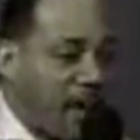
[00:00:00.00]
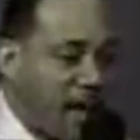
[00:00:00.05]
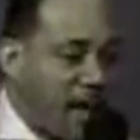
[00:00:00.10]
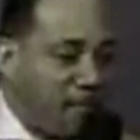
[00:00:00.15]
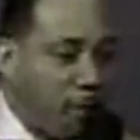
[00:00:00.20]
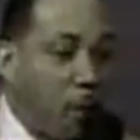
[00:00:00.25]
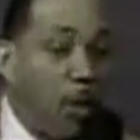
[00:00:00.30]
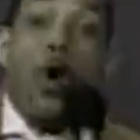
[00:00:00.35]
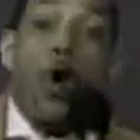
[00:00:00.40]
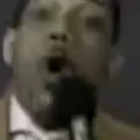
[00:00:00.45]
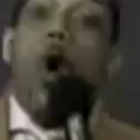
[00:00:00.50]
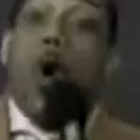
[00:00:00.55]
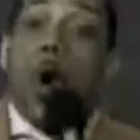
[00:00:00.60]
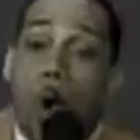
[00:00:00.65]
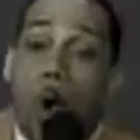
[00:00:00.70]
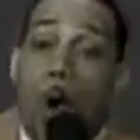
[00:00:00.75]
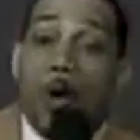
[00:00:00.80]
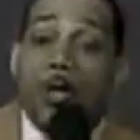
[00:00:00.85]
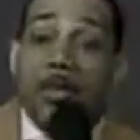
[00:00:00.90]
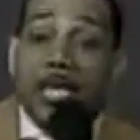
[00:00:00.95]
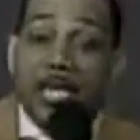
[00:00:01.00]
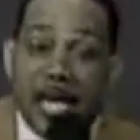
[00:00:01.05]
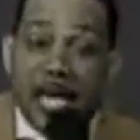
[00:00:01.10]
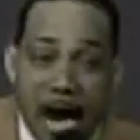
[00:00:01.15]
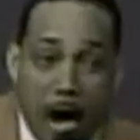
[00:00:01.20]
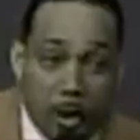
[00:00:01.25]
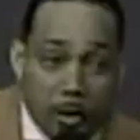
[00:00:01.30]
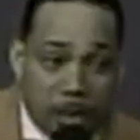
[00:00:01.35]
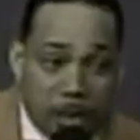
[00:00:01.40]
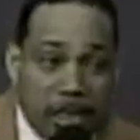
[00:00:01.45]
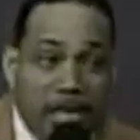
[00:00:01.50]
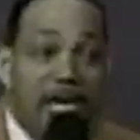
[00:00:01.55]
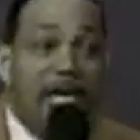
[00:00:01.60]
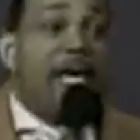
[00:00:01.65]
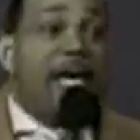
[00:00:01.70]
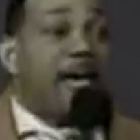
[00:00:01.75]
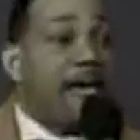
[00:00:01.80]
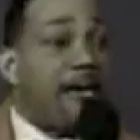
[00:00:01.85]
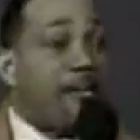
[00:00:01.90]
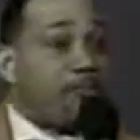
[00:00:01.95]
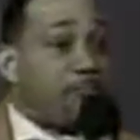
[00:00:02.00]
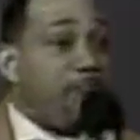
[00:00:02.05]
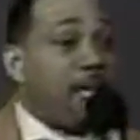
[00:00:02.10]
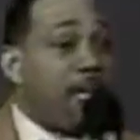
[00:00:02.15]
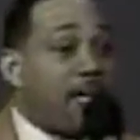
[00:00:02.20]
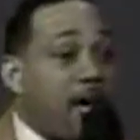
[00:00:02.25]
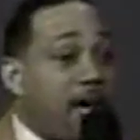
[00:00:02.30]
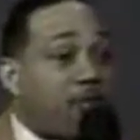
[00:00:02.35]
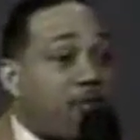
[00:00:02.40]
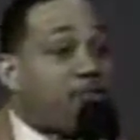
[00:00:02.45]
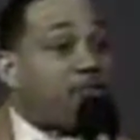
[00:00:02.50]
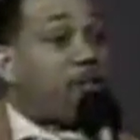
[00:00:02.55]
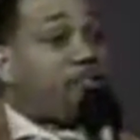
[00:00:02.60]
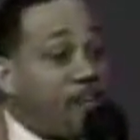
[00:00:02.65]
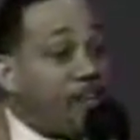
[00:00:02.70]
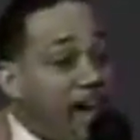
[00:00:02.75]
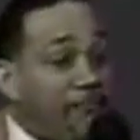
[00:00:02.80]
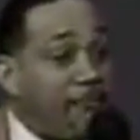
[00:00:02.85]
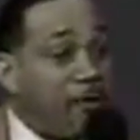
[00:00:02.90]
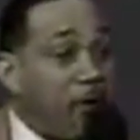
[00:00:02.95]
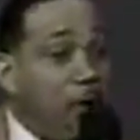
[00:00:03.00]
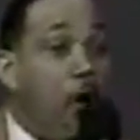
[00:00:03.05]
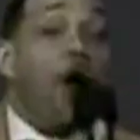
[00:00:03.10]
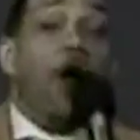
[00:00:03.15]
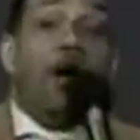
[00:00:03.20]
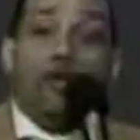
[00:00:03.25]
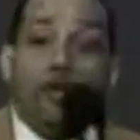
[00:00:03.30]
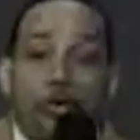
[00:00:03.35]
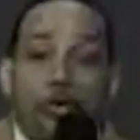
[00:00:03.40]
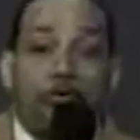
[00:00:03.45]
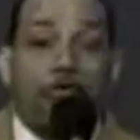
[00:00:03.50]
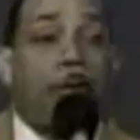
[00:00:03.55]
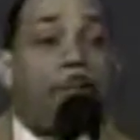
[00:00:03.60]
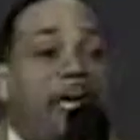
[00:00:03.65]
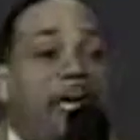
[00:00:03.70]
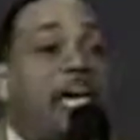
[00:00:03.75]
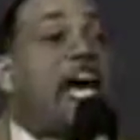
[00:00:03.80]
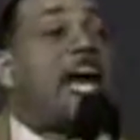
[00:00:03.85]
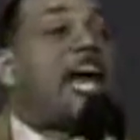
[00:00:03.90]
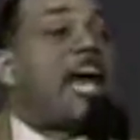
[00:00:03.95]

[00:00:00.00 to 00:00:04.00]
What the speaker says: devil on the earth is because the devil used to be